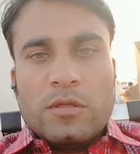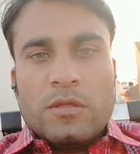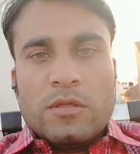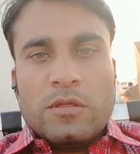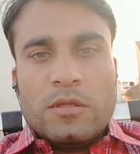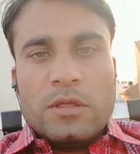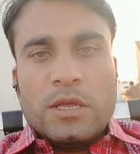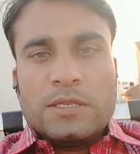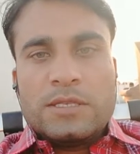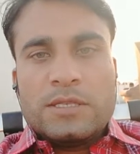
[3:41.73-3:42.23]

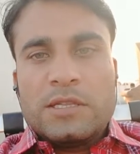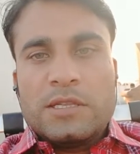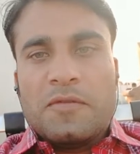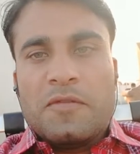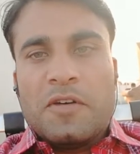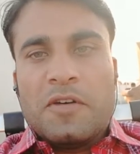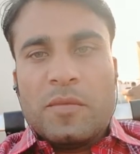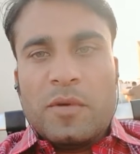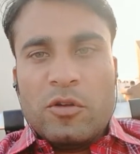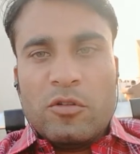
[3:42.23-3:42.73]
This is the
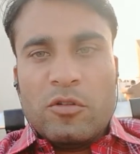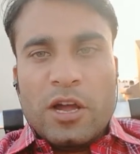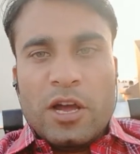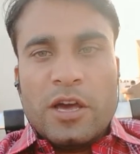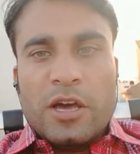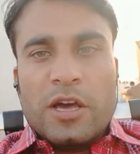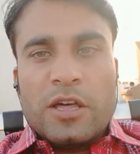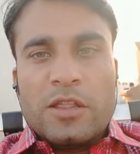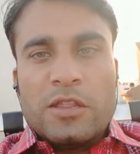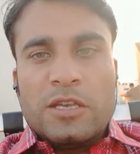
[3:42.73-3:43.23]
formula,
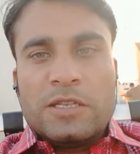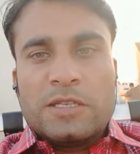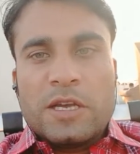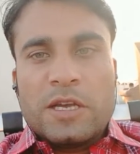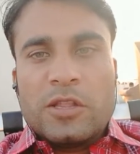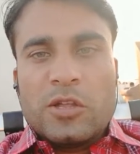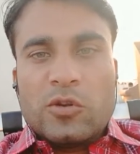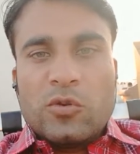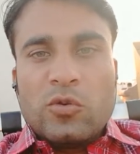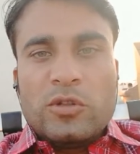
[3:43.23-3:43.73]
and these are
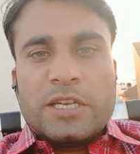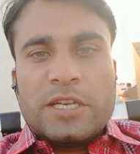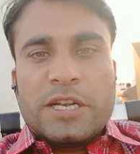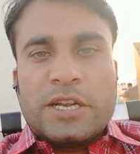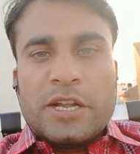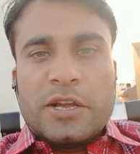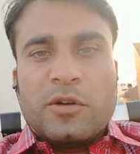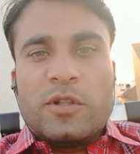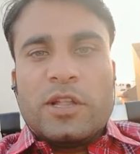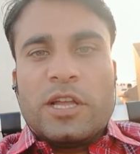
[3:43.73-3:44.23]
the rules
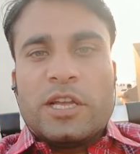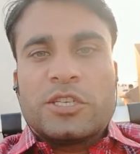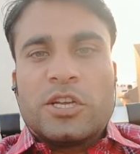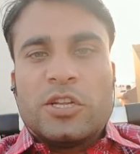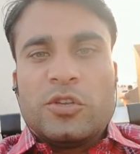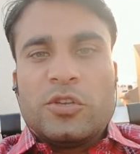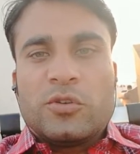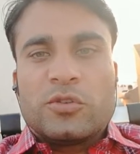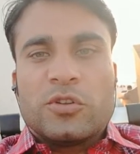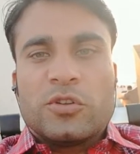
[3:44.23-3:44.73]
and
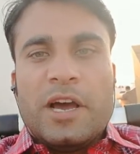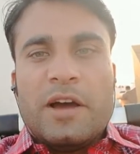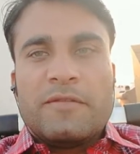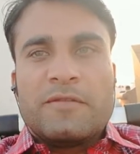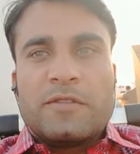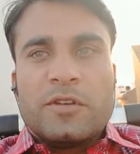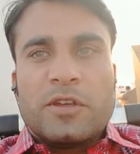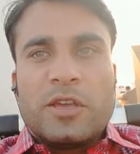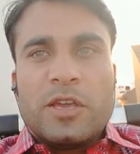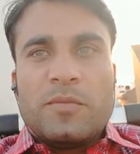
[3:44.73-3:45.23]
regulations you should have
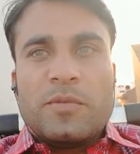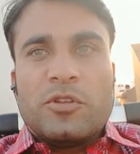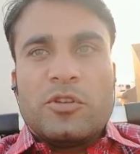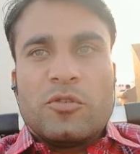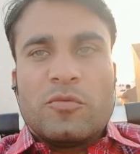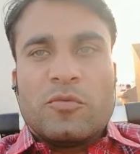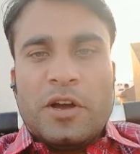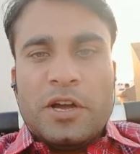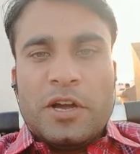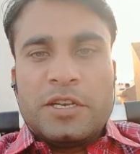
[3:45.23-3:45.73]
to keep in
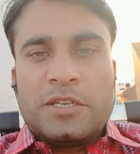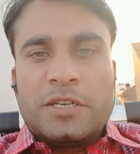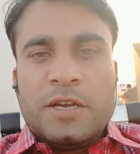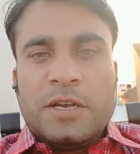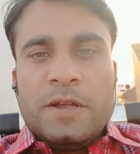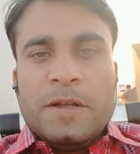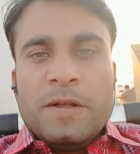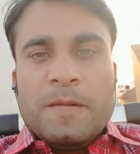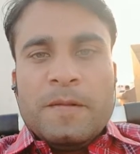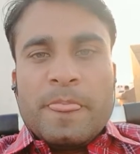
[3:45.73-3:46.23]
your mind,
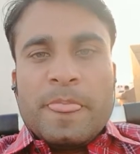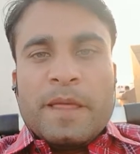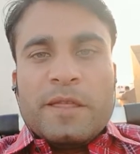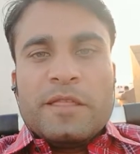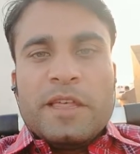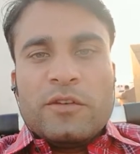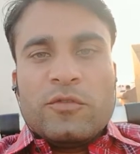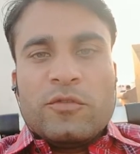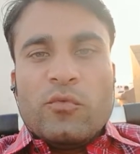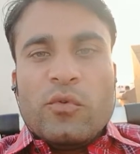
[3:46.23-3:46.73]

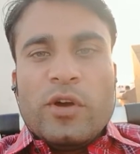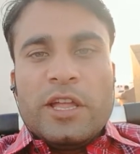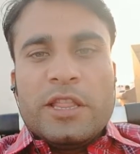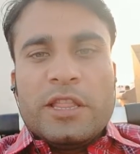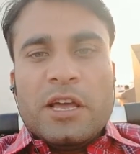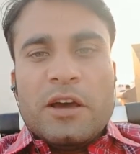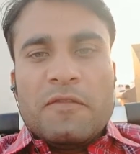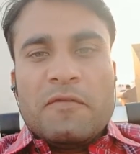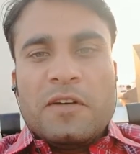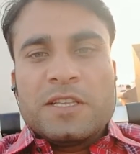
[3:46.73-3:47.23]
that when
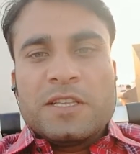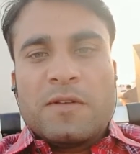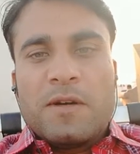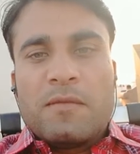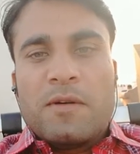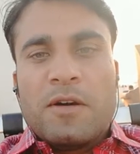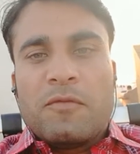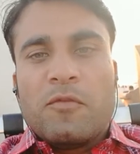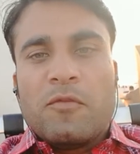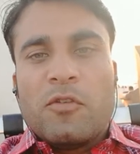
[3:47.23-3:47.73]
a first
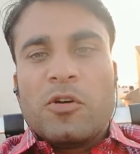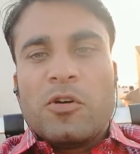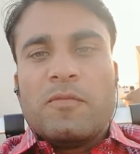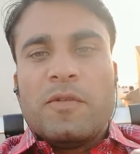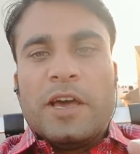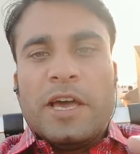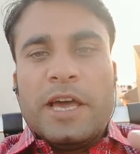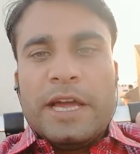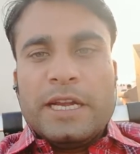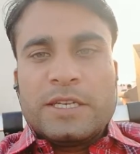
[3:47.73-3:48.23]
form of verb
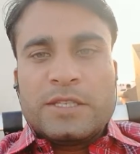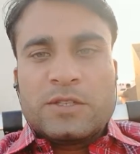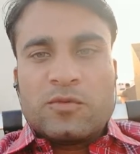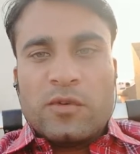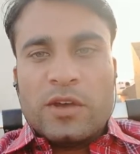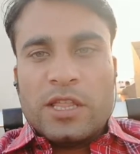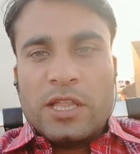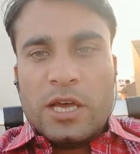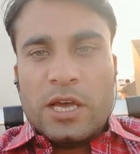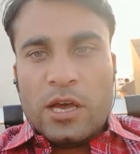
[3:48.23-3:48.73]
ends
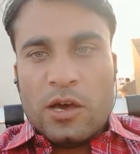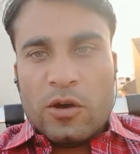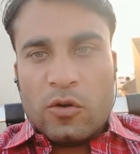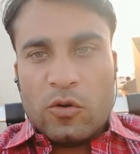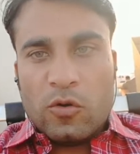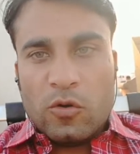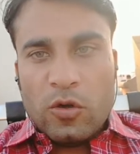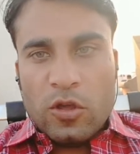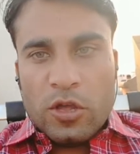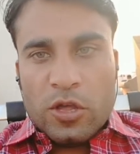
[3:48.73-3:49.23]
with
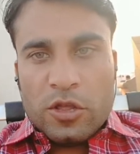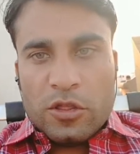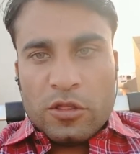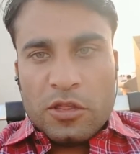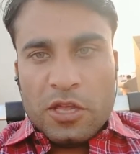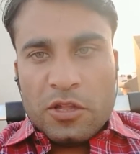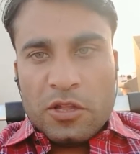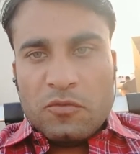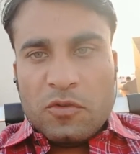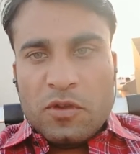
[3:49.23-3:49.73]
o,
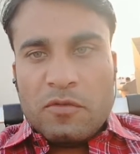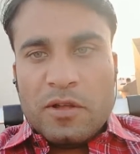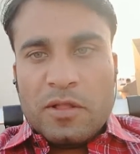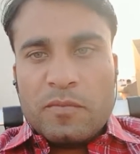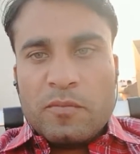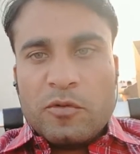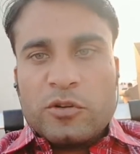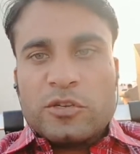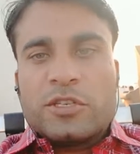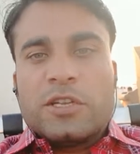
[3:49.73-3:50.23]
then we will
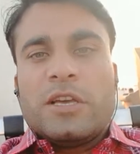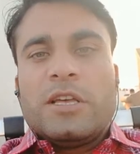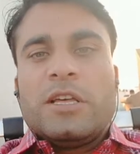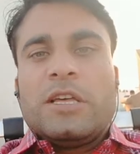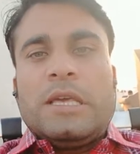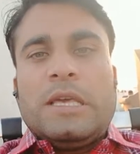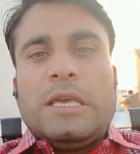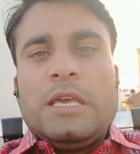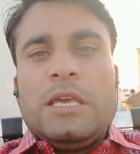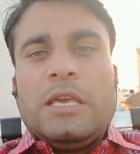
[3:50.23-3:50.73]
put
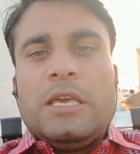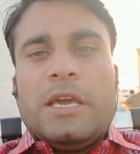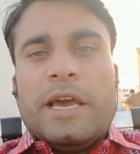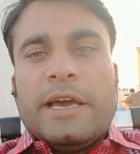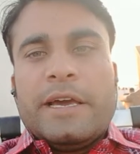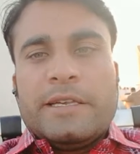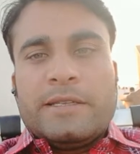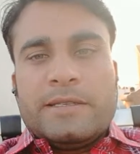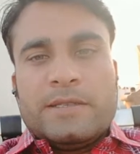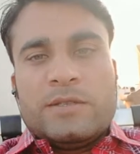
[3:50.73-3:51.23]

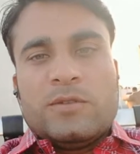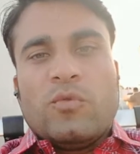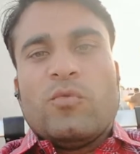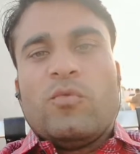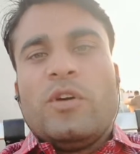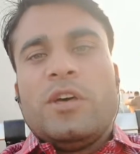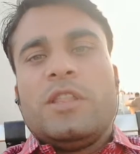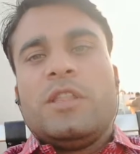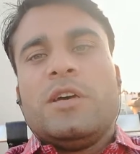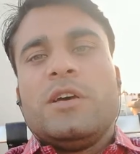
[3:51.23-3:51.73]
es
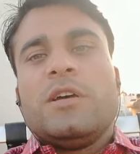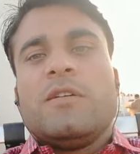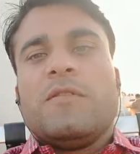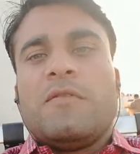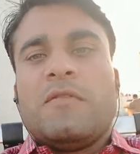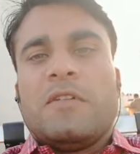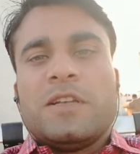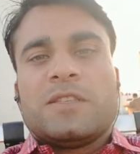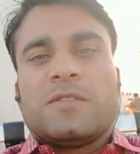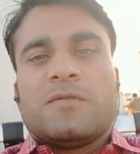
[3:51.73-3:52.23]
with the
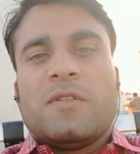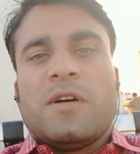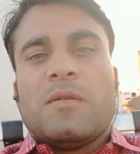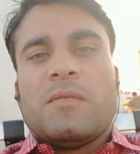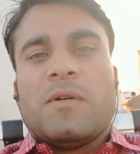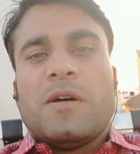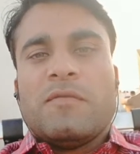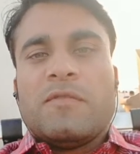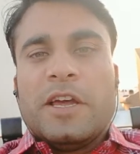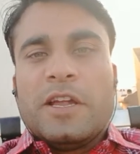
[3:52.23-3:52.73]
first form
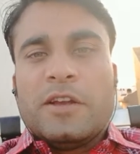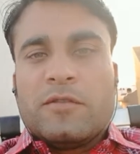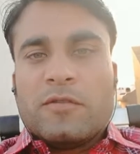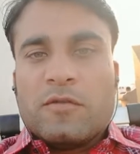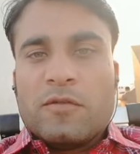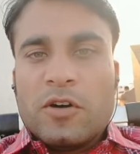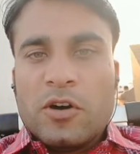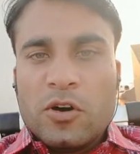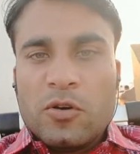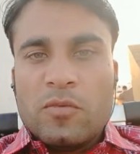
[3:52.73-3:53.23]
of that
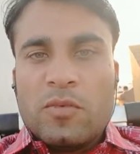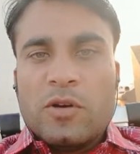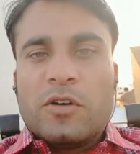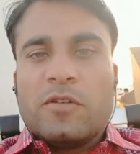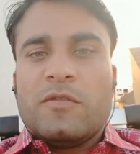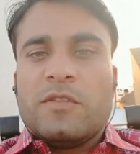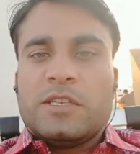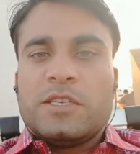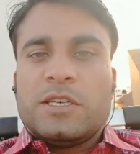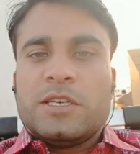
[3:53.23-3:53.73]
verb,
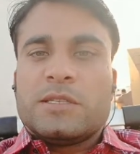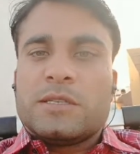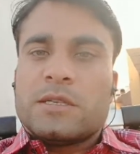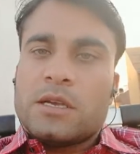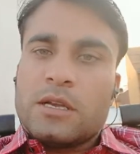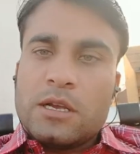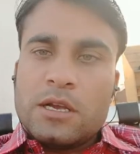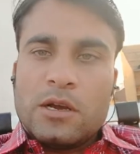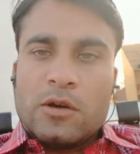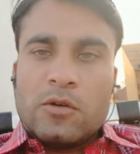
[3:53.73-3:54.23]
which is
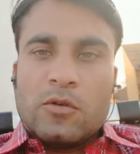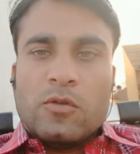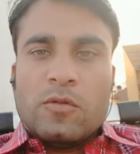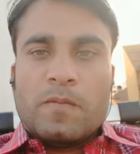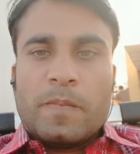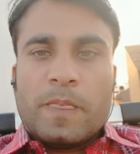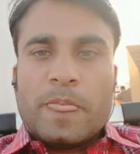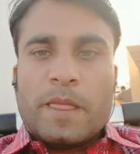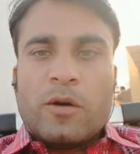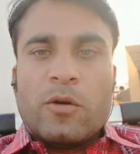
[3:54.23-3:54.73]
go,
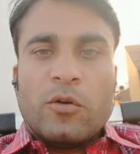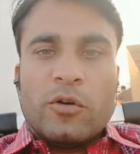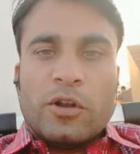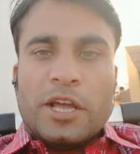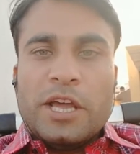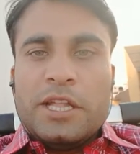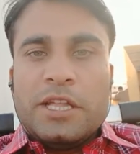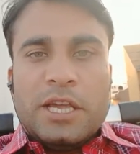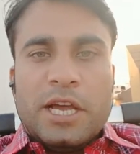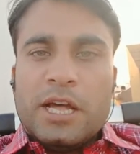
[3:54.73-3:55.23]
or
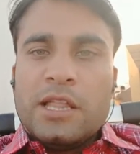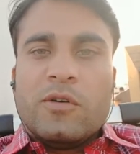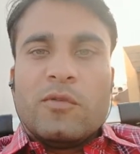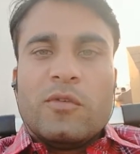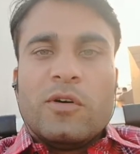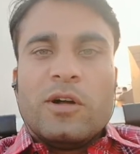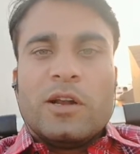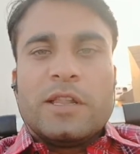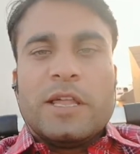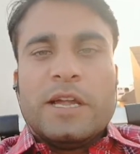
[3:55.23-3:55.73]
any other
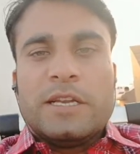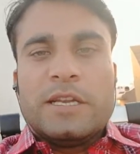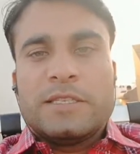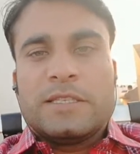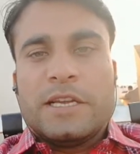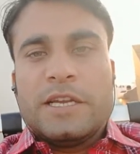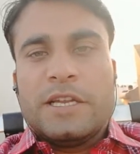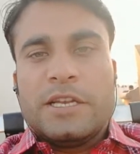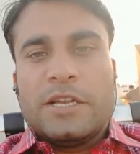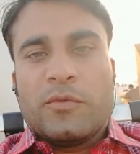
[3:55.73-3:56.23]
word that is
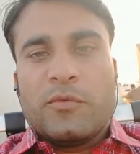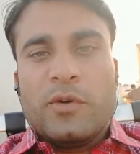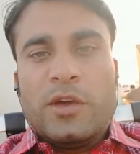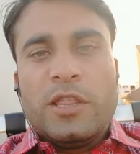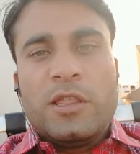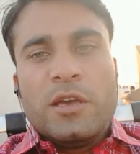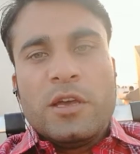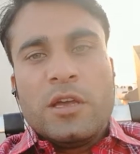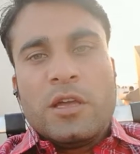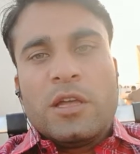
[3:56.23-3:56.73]
ending
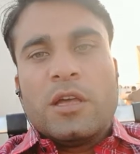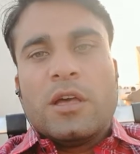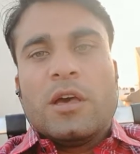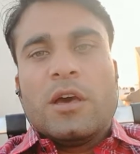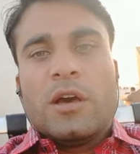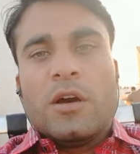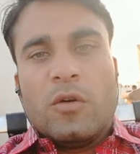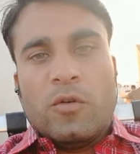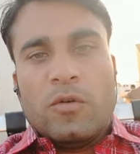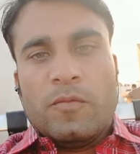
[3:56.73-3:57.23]
with o.